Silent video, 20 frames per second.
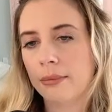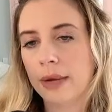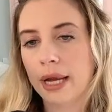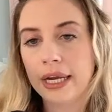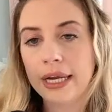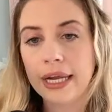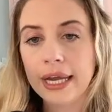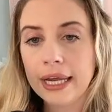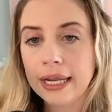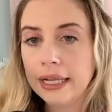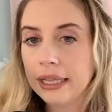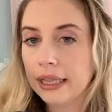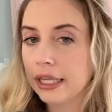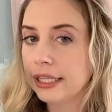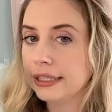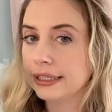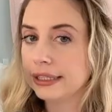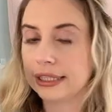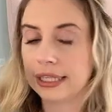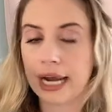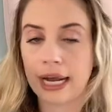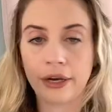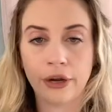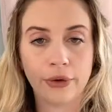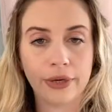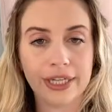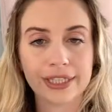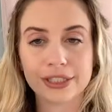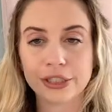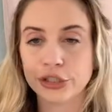Again, listen, I
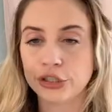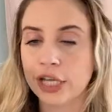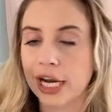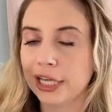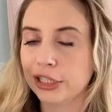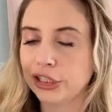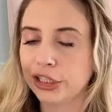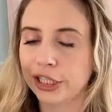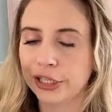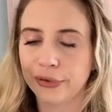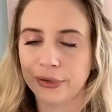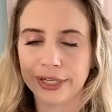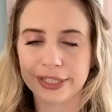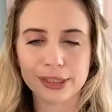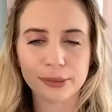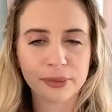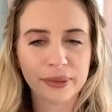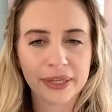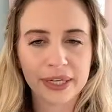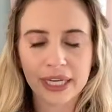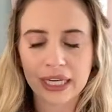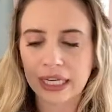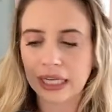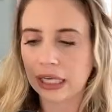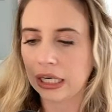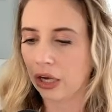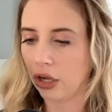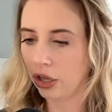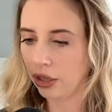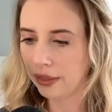know he has a strategy. I know he has a
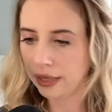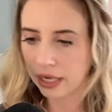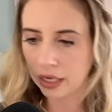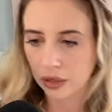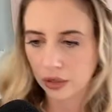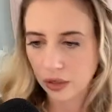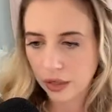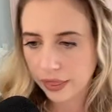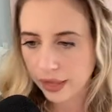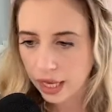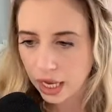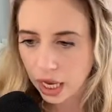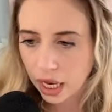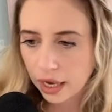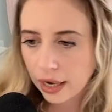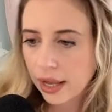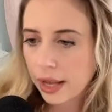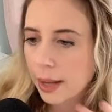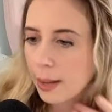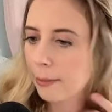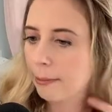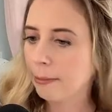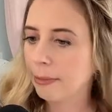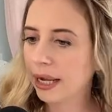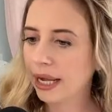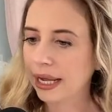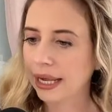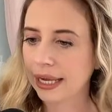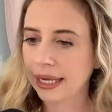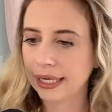plan, all that.
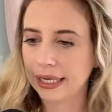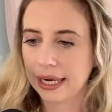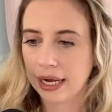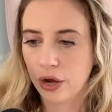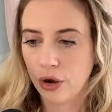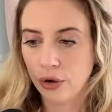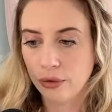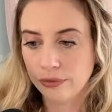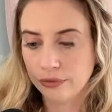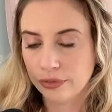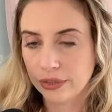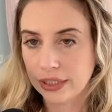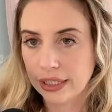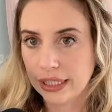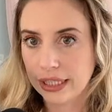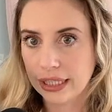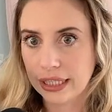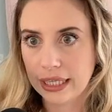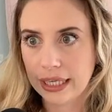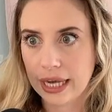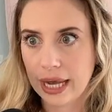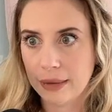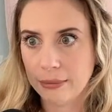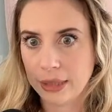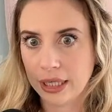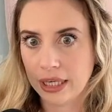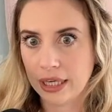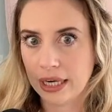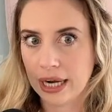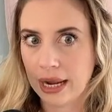But hopefully, I
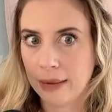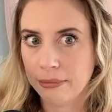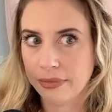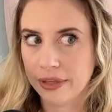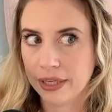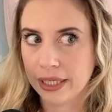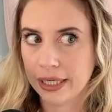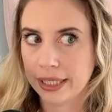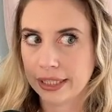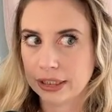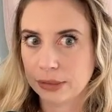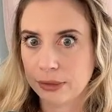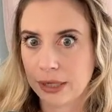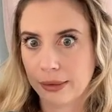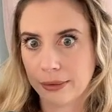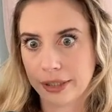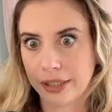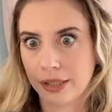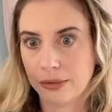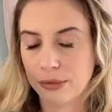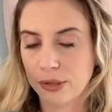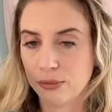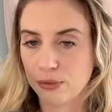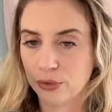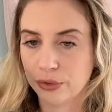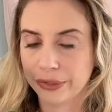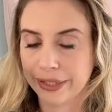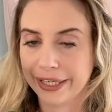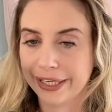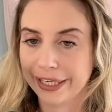mean, I'm thinking it's probably going to be
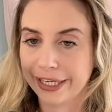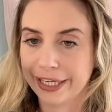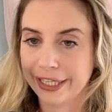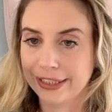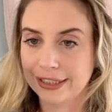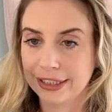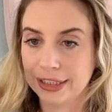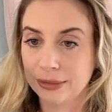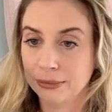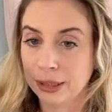more like an 18